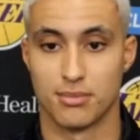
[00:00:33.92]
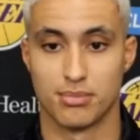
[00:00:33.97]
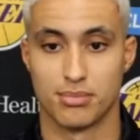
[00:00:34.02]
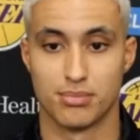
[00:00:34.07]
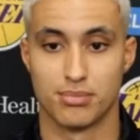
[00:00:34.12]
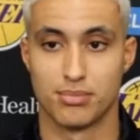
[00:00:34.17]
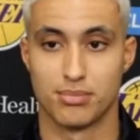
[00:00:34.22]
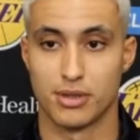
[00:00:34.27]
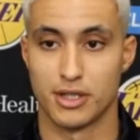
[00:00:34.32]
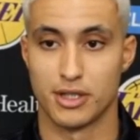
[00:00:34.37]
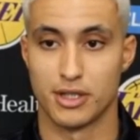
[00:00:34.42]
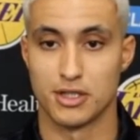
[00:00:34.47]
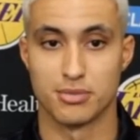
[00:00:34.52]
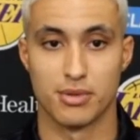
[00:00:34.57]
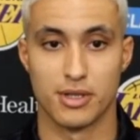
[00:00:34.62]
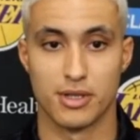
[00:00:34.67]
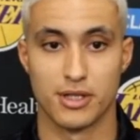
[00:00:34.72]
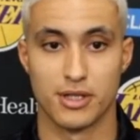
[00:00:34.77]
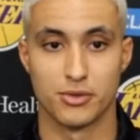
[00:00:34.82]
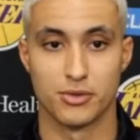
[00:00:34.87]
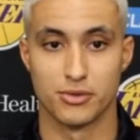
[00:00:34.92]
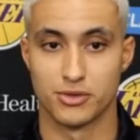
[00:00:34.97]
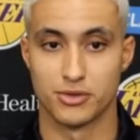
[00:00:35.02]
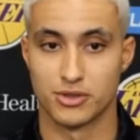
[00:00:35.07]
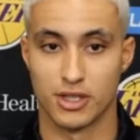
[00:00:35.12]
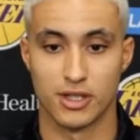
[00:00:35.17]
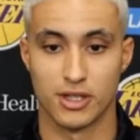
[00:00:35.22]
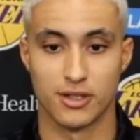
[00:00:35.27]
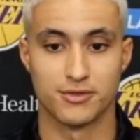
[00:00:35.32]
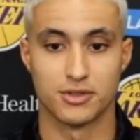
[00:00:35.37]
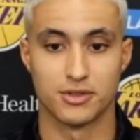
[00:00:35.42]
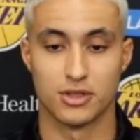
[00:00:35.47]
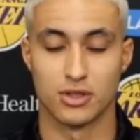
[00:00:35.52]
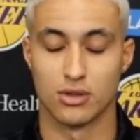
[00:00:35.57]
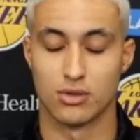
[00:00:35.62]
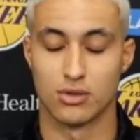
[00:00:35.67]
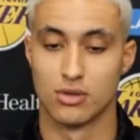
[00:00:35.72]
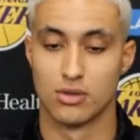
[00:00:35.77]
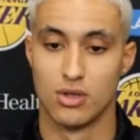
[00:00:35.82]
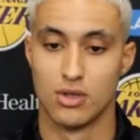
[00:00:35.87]
players playing through stuff.
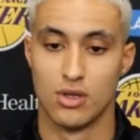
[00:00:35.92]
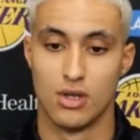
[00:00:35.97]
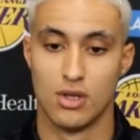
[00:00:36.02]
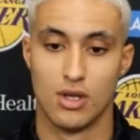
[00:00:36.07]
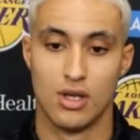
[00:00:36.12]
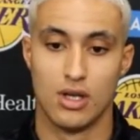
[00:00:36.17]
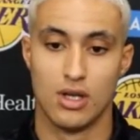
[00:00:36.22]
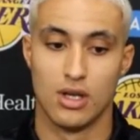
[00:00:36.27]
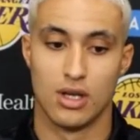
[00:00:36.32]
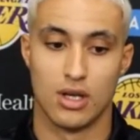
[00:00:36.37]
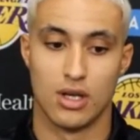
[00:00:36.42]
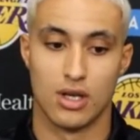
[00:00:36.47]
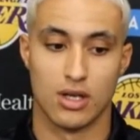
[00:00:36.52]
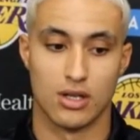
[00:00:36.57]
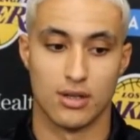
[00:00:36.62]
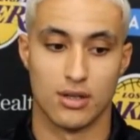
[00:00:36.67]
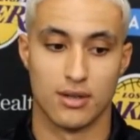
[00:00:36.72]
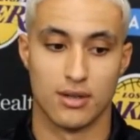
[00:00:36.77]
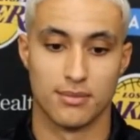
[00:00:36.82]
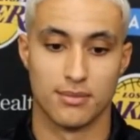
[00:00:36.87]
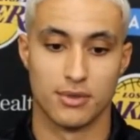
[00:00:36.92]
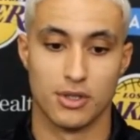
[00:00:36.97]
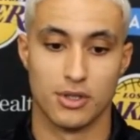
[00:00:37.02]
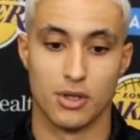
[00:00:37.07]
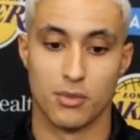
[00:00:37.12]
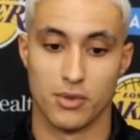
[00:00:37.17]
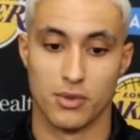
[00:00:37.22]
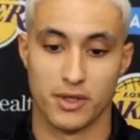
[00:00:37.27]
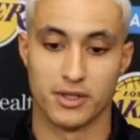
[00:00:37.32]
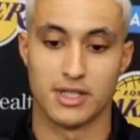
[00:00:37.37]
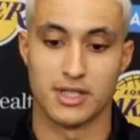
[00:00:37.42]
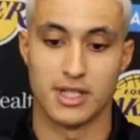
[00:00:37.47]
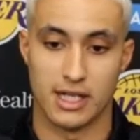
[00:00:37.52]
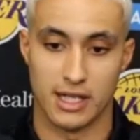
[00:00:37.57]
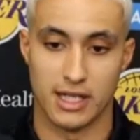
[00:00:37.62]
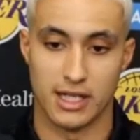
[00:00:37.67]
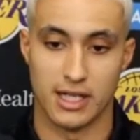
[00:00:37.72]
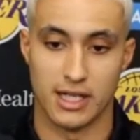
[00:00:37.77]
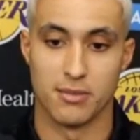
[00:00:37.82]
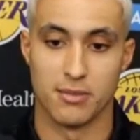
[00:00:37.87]
So, you know, we're excited
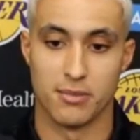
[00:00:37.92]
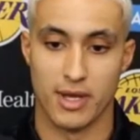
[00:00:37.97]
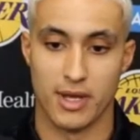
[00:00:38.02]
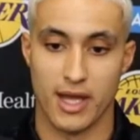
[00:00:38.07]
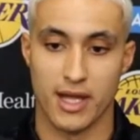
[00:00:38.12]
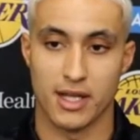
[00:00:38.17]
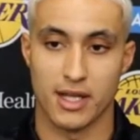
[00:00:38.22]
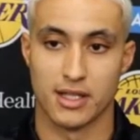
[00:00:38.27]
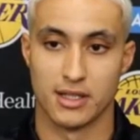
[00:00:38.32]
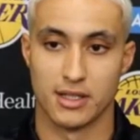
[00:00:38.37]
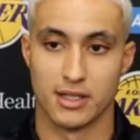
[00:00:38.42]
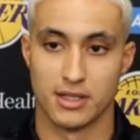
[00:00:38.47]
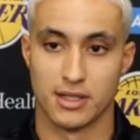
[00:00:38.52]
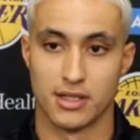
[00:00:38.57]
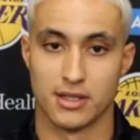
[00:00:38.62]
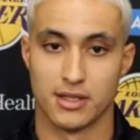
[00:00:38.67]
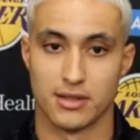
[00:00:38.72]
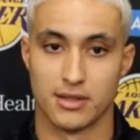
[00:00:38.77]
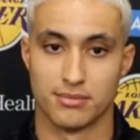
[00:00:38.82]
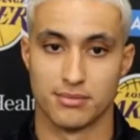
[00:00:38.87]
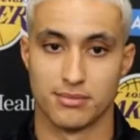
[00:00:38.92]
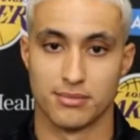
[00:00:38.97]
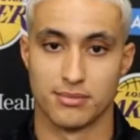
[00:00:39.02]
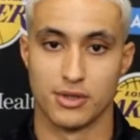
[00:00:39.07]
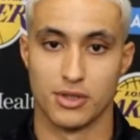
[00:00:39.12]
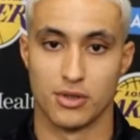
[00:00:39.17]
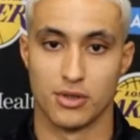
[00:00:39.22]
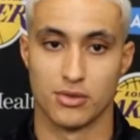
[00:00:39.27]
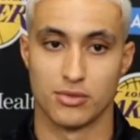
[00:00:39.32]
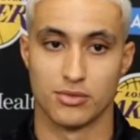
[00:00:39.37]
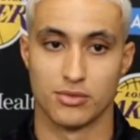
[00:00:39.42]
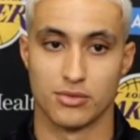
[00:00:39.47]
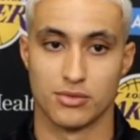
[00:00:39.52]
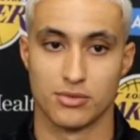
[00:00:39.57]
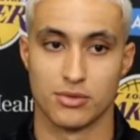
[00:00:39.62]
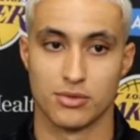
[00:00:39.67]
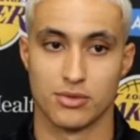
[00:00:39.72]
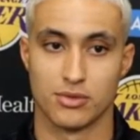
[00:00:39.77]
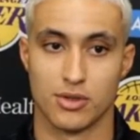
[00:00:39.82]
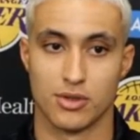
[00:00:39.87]
to get him back and,
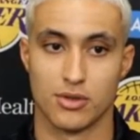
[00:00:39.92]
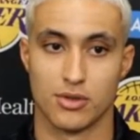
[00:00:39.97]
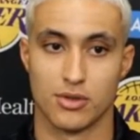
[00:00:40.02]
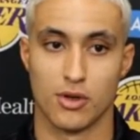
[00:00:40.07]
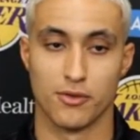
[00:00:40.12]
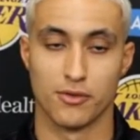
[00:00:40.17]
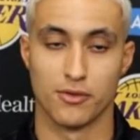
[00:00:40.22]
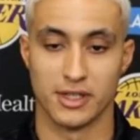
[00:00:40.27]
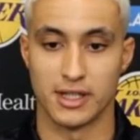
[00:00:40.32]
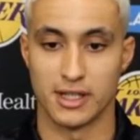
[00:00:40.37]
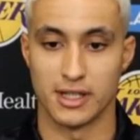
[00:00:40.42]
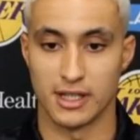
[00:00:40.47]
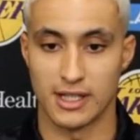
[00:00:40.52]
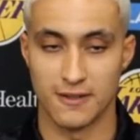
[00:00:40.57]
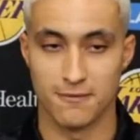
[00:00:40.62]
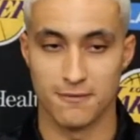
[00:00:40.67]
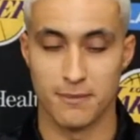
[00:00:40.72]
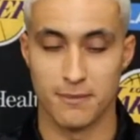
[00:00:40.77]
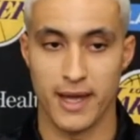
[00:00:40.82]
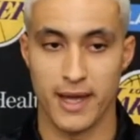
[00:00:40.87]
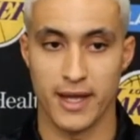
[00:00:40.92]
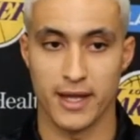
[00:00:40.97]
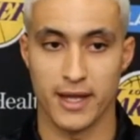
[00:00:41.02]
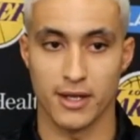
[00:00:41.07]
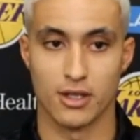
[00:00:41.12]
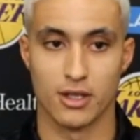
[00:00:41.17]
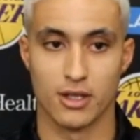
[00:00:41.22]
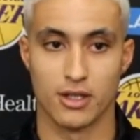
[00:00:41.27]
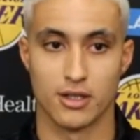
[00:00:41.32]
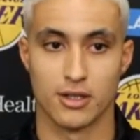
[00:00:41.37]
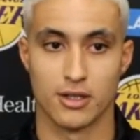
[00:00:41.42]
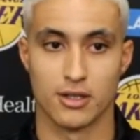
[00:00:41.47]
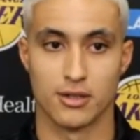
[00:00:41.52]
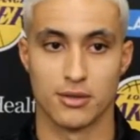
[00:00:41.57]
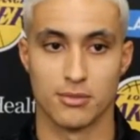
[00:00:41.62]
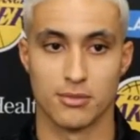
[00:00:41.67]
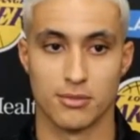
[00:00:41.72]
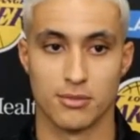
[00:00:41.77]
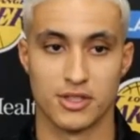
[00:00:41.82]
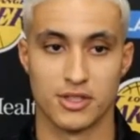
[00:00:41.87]
hopefully get Keith back
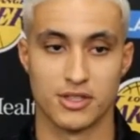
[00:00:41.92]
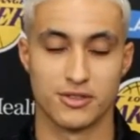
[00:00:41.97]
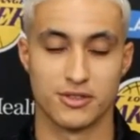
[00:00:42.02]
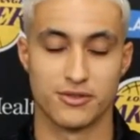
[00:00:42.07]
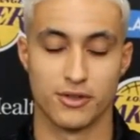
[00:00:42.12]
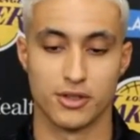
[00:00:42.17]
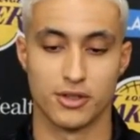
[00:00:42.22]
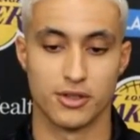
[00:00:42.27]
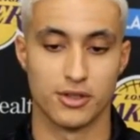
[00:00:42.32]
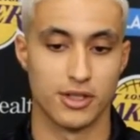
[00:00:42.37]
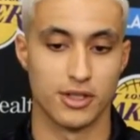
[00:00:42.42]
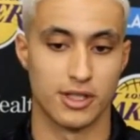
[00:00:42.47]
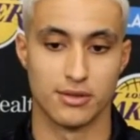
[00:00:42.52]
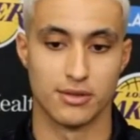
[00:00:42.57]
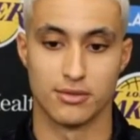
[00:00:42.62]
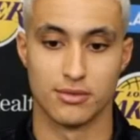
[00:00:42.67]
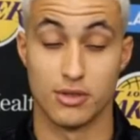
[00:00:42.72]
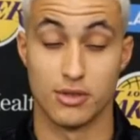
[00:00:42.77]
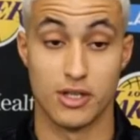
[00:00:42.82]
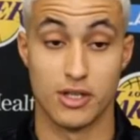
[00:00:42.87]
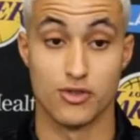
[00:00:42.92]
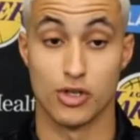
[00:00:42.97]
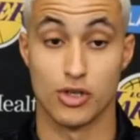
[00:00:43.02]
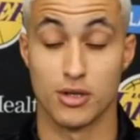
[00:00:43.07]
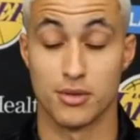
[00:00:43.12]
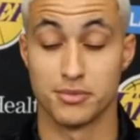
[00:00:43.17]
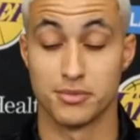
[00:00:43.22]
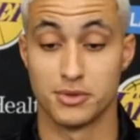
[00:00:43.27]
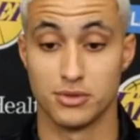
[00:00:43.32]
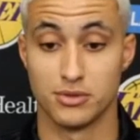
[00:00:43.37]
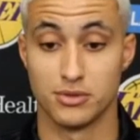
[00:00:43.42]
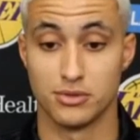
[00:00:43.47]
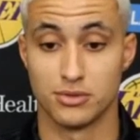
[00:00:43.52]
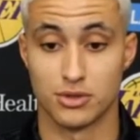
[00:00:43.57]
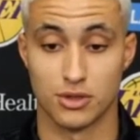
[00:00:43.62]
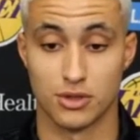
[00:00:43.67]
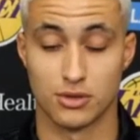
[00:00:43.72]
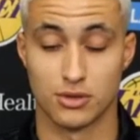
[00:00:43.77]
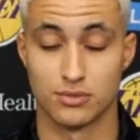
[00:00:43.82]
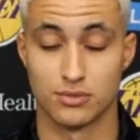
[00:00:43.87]
with his foot and drum too. So,